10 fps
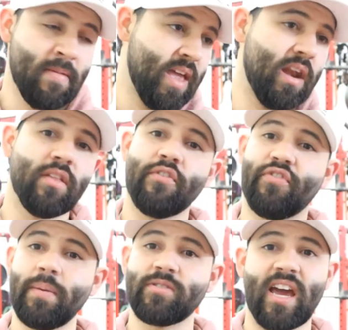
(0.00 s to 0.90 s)
And on the
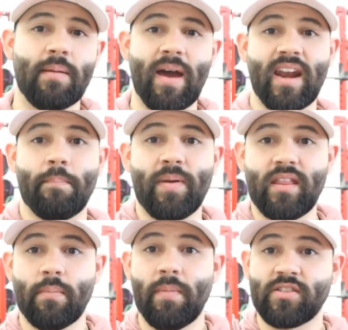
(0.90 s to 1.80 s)
flip side, it might not
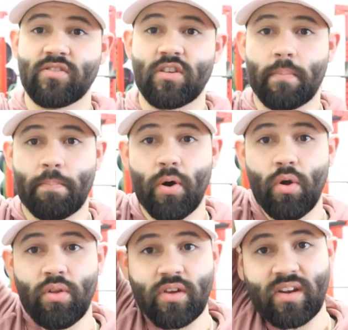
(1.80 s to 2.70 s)
be the muscles that are
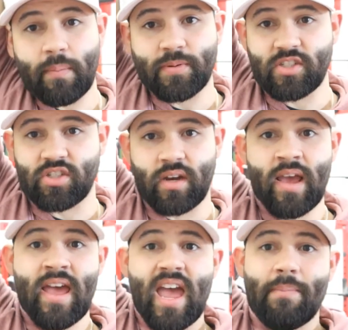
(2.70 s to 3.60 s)
pulling you into that position.
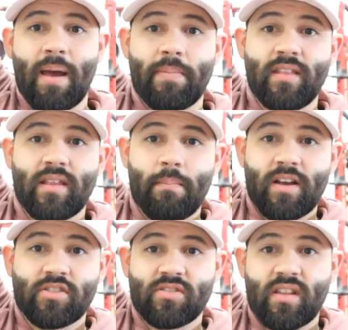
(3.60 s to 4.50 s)
It might be that the
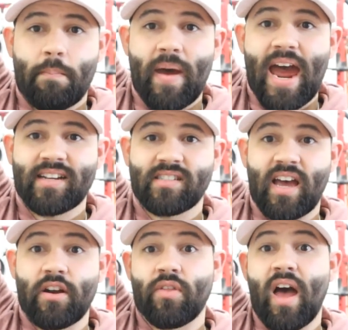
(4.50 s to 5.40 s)
muscles on the back
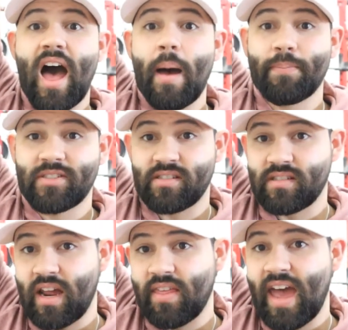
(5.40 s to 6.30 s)
side or the opposite
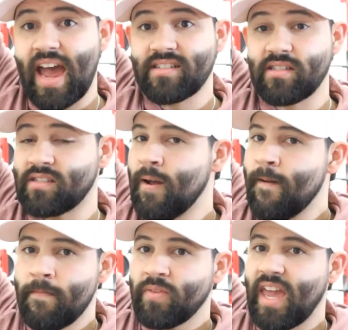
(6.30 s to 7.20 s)
side of the axis
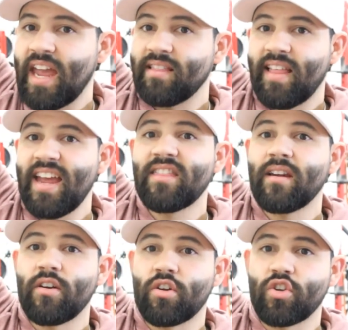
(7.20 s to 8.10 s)
can't
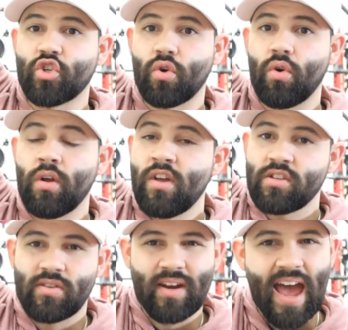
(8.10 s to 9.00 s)
lengthen under control.
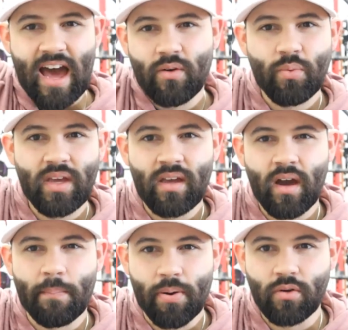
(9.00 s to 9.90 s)
So then how do we
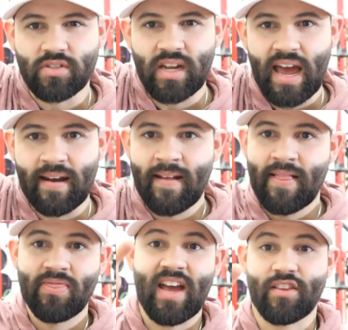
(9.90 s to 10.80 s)
approach that?
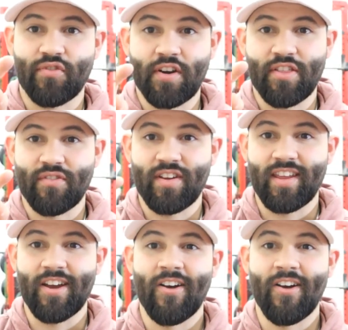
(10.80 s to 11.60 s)
That's for another video.